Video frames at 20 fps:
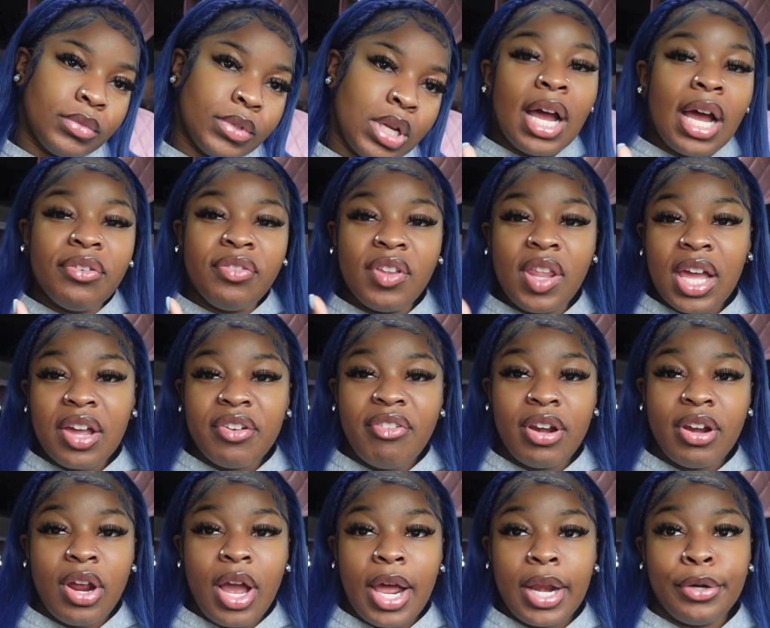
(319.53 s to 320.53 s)
I feel like if
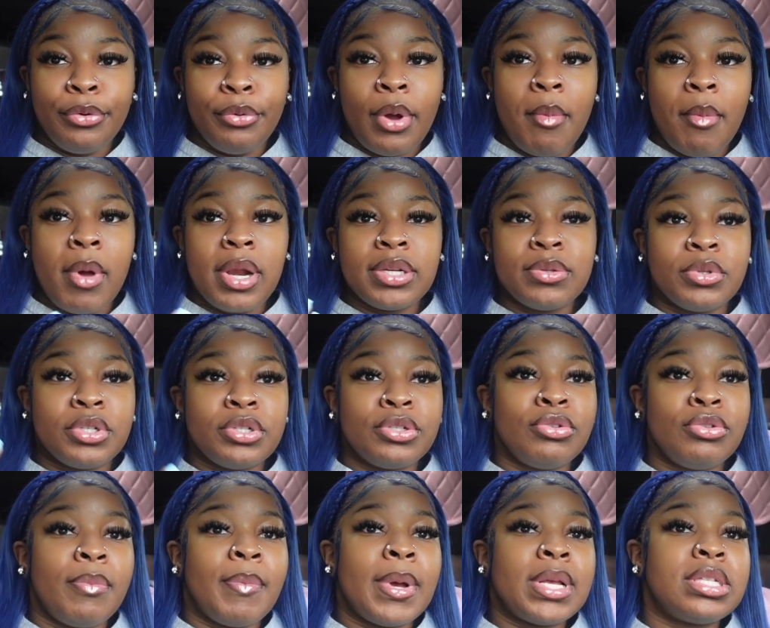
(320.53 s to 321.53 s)
I know how to do it, I might as well
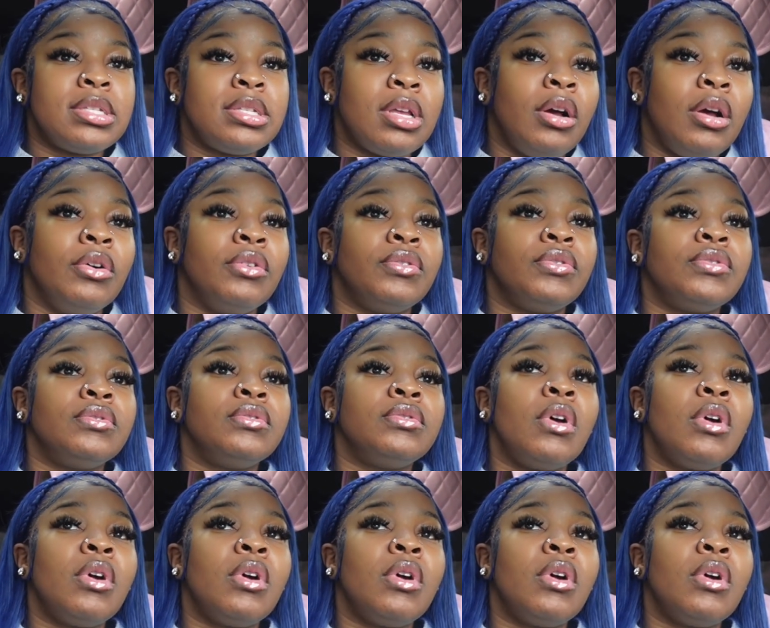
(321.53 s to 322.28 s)
just do it myself.